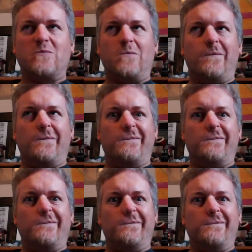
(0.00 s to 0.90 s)

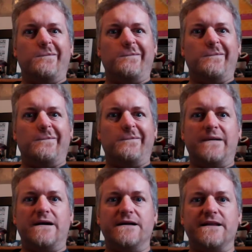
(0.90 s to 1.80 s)
Hmm.
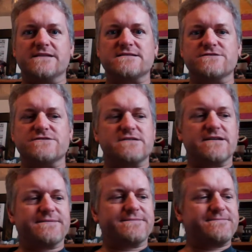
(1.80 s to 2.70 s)
That's
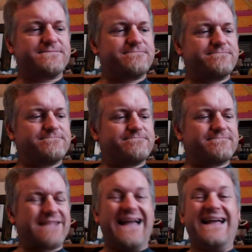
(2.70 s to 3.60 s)
interesting.
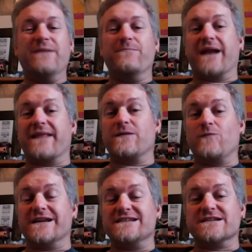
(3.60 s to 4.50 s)
But I think
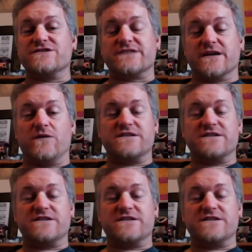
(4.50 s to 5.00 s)
what is interesting, what